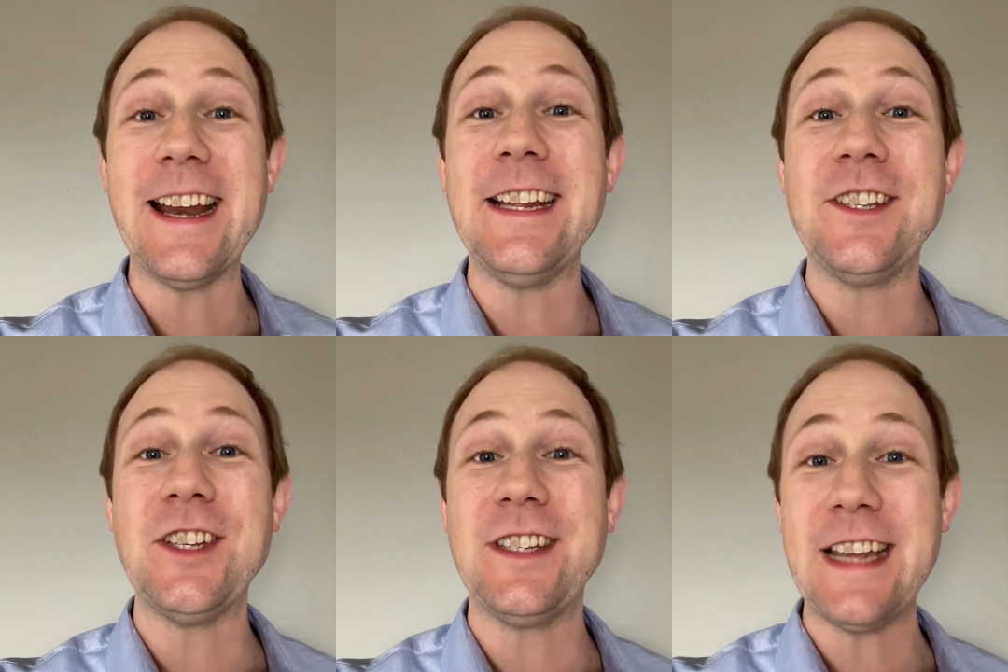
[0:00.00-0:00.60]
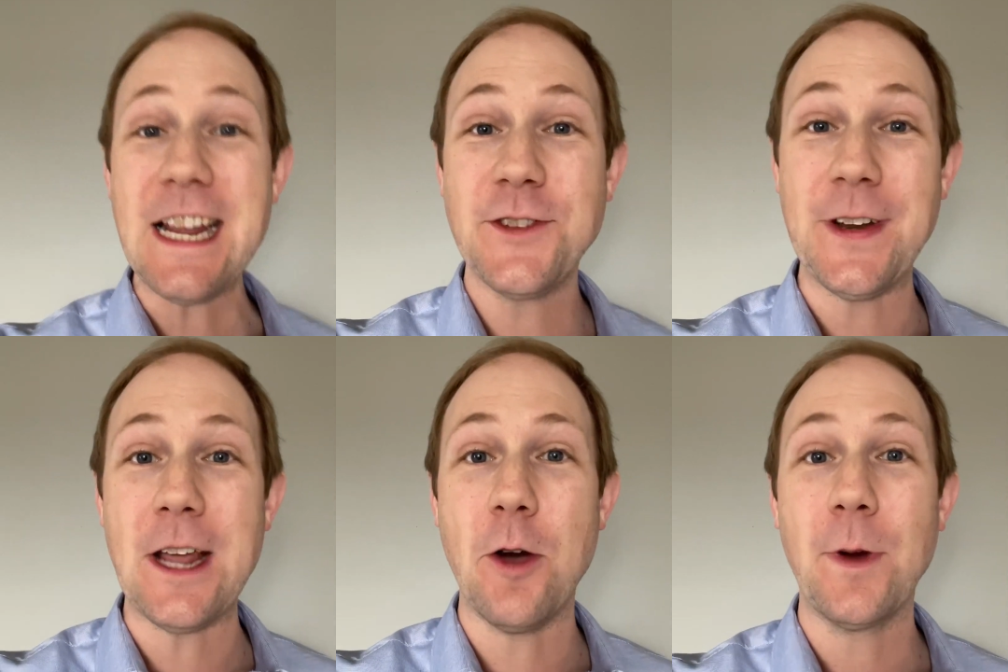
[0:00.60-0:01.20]
and in today's
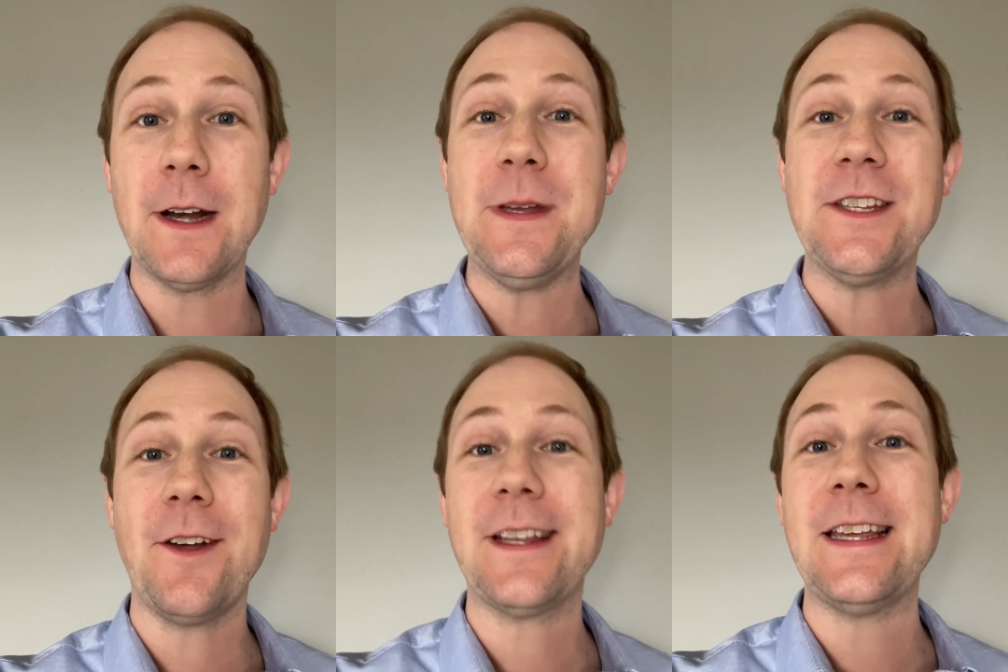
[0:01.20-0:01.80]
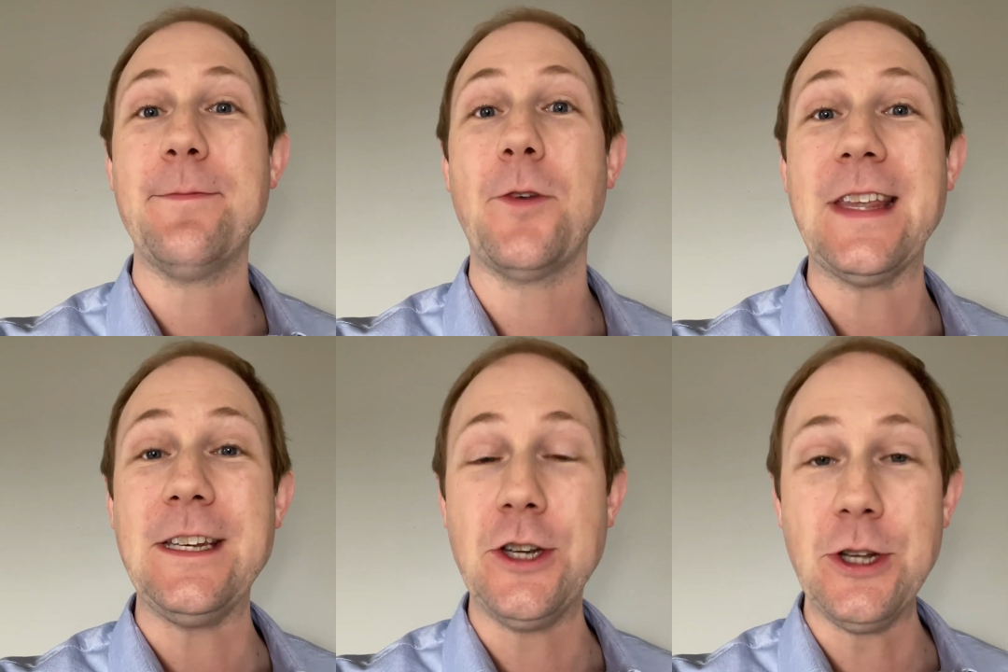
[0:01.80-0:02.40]
video, we're going to be talking about
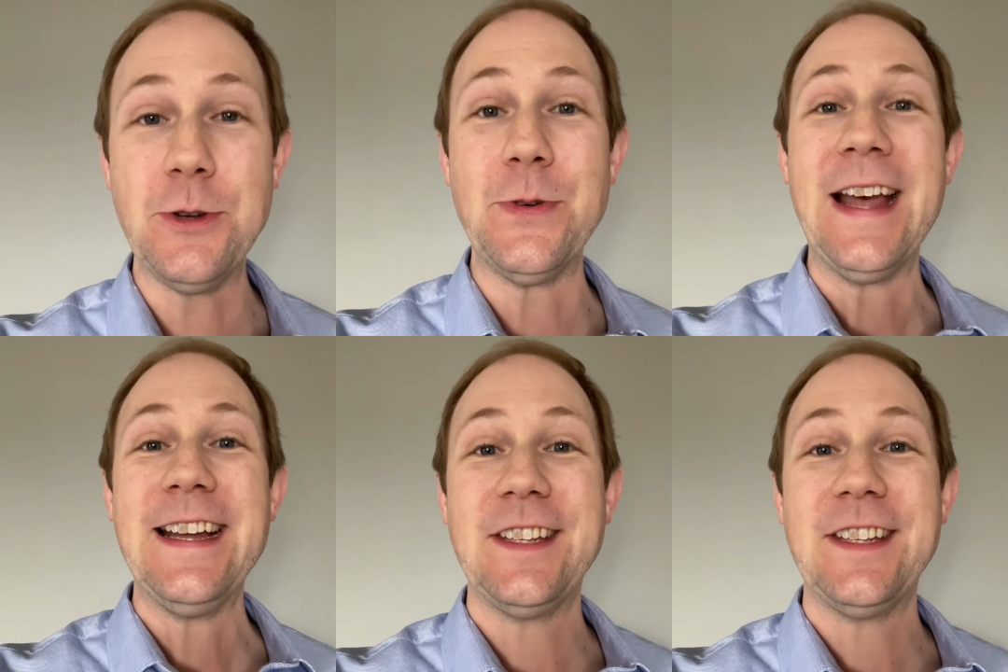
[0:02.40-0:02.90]
the new